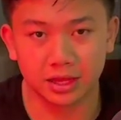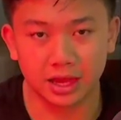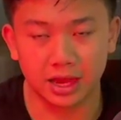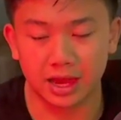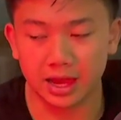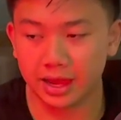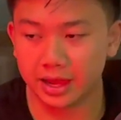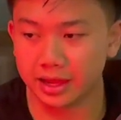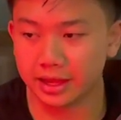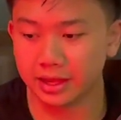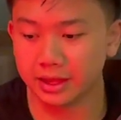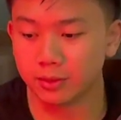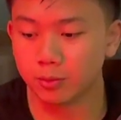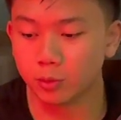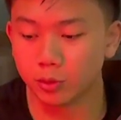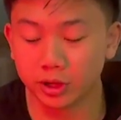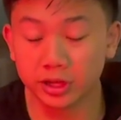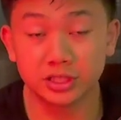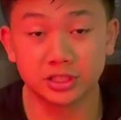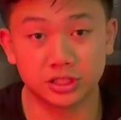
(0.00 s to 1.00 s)
I
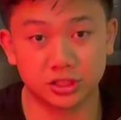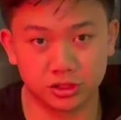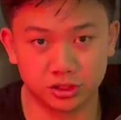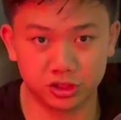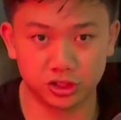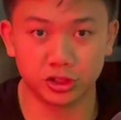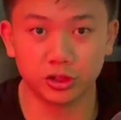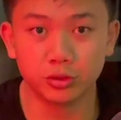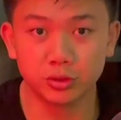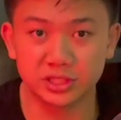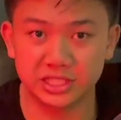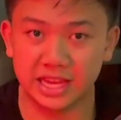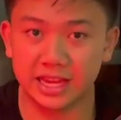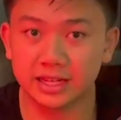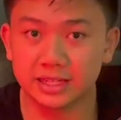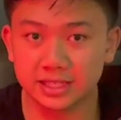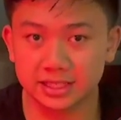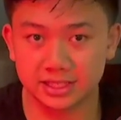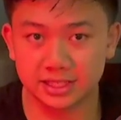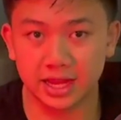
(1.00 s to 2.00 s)
would choose
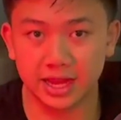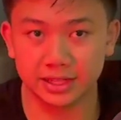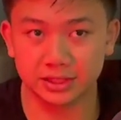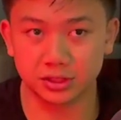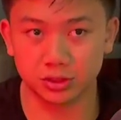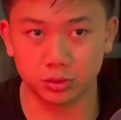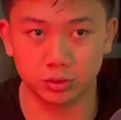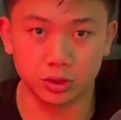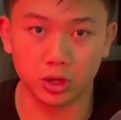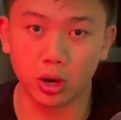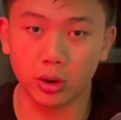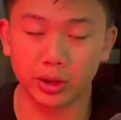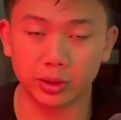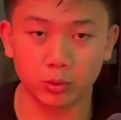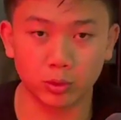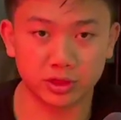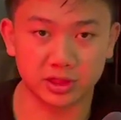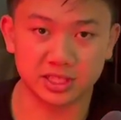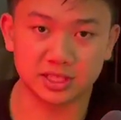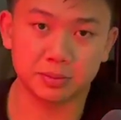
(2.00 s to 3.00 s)
and decide to, knowing
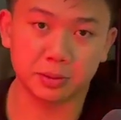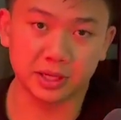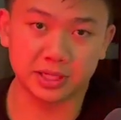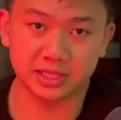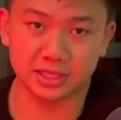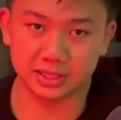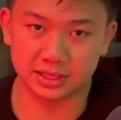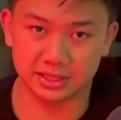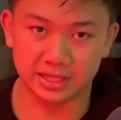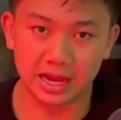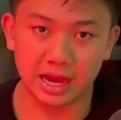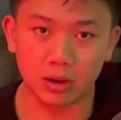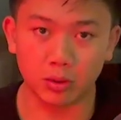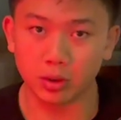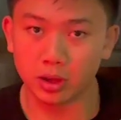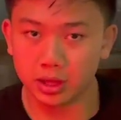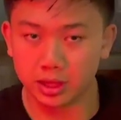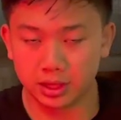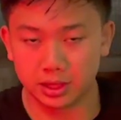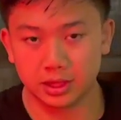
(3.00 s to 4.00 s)
what this place is now,
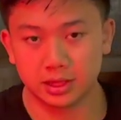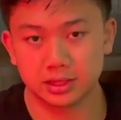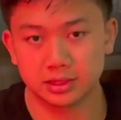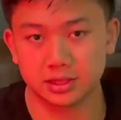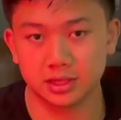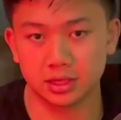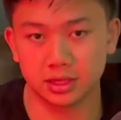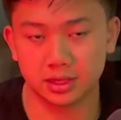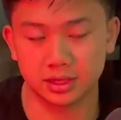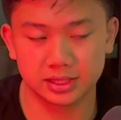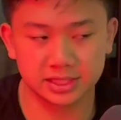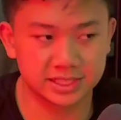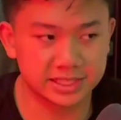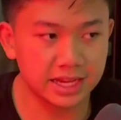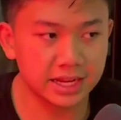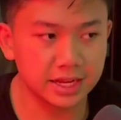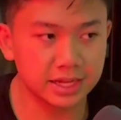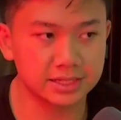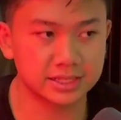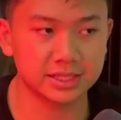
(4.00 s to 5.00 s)
to
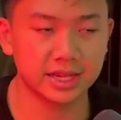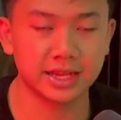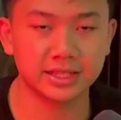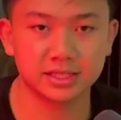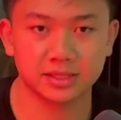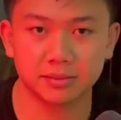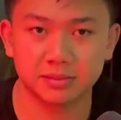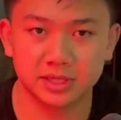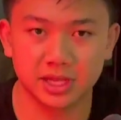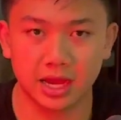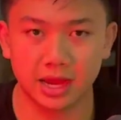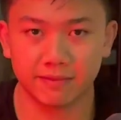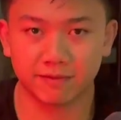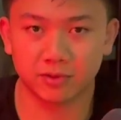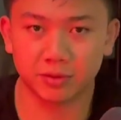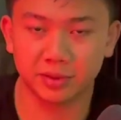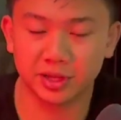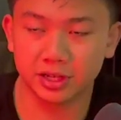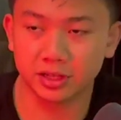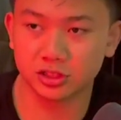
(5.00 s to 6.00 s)
set aside some time
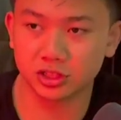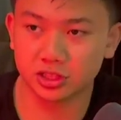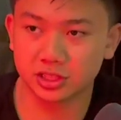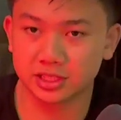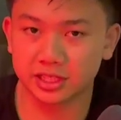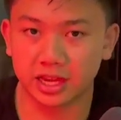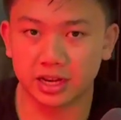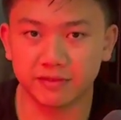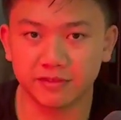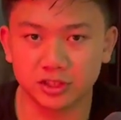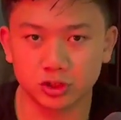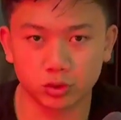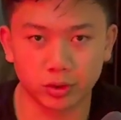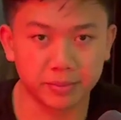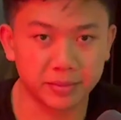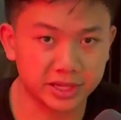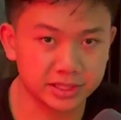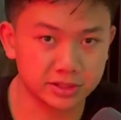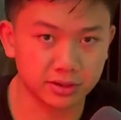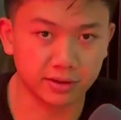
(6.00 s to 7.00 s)
for me to just kind of enjoy
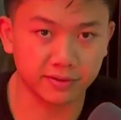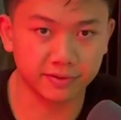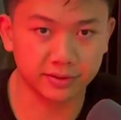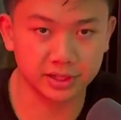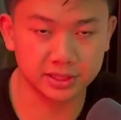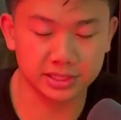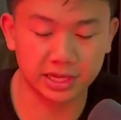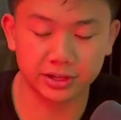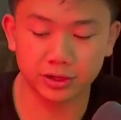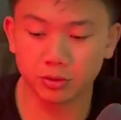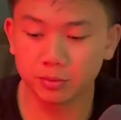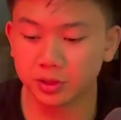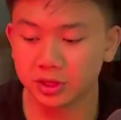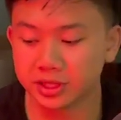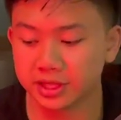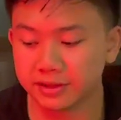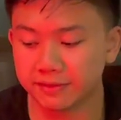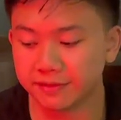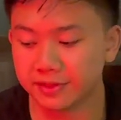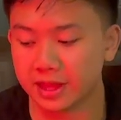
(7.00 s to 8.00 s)
myself. Because I do
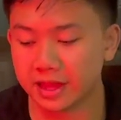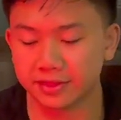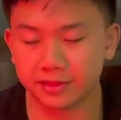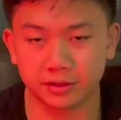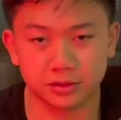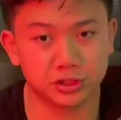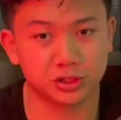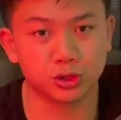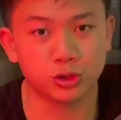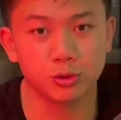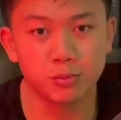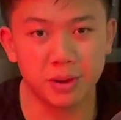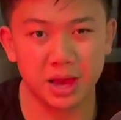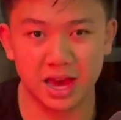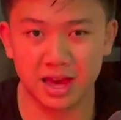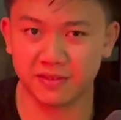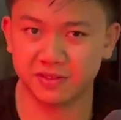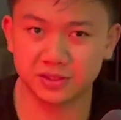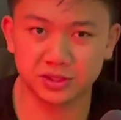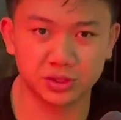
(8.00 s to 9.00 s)
believe that there's two
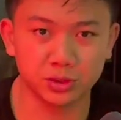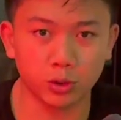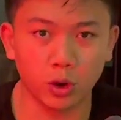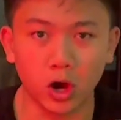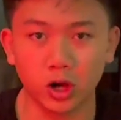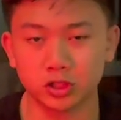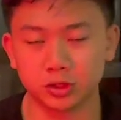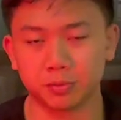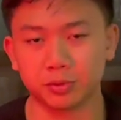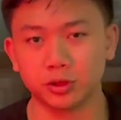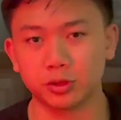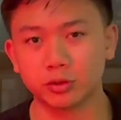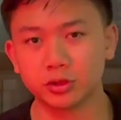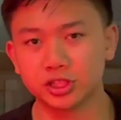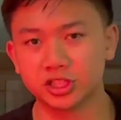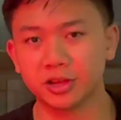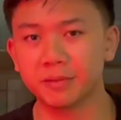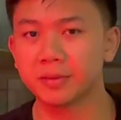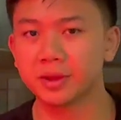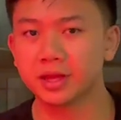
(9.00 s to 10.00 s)
paths to
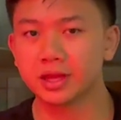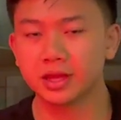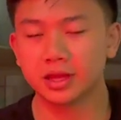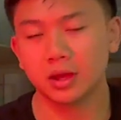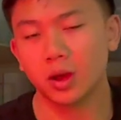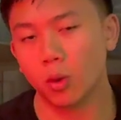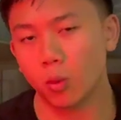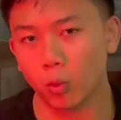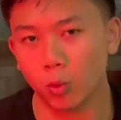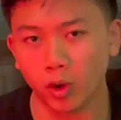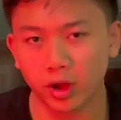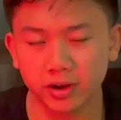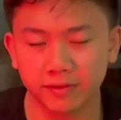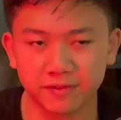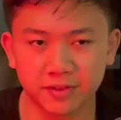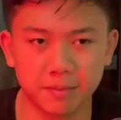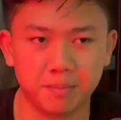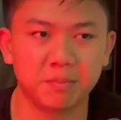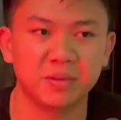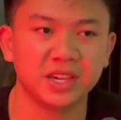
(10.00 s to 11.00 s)
entrepreneurship. One of
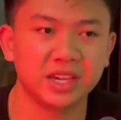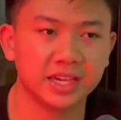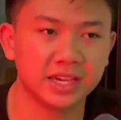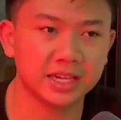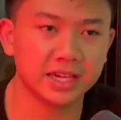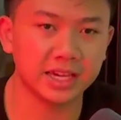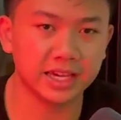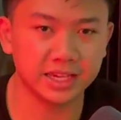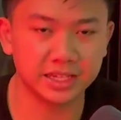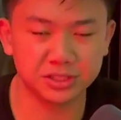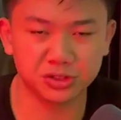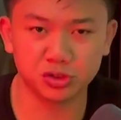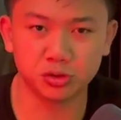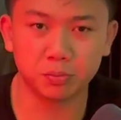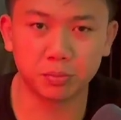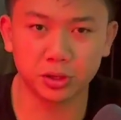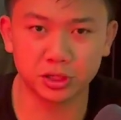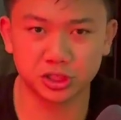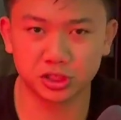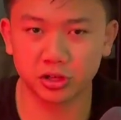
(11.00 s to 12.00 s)
them being is you
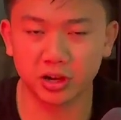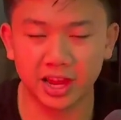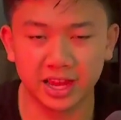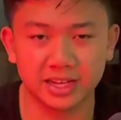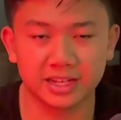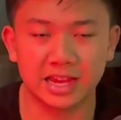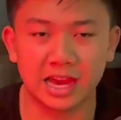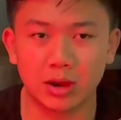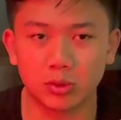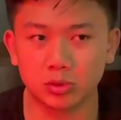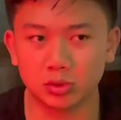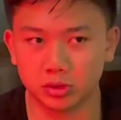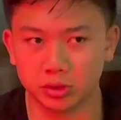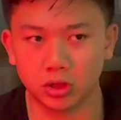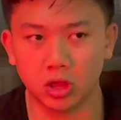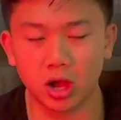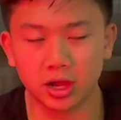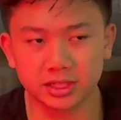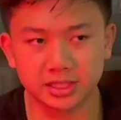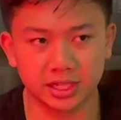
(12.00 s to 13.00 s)
put your head down,
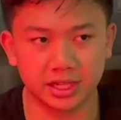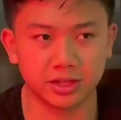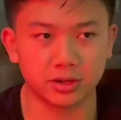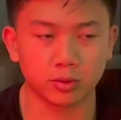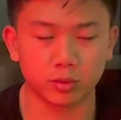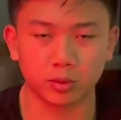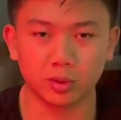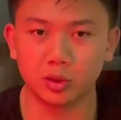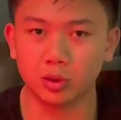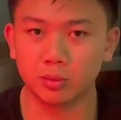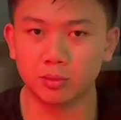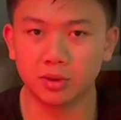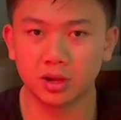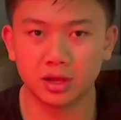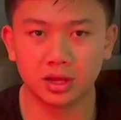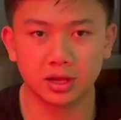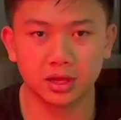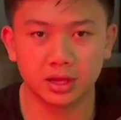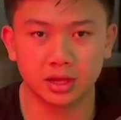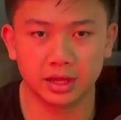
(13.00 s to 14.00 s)
locked in a room,
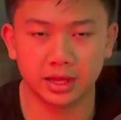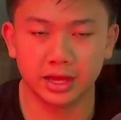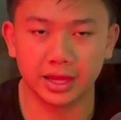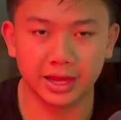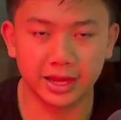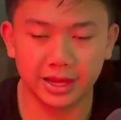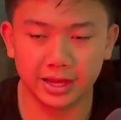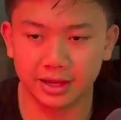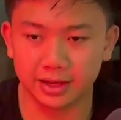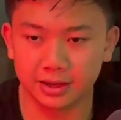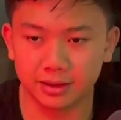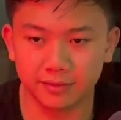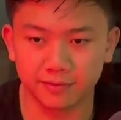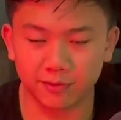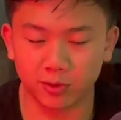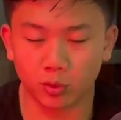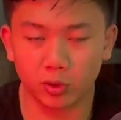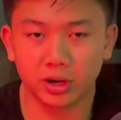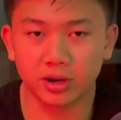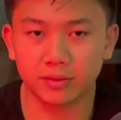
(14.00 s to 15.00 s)
and
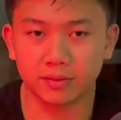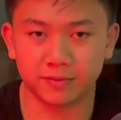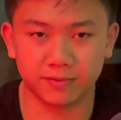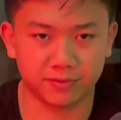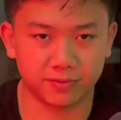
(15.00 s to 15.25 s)
for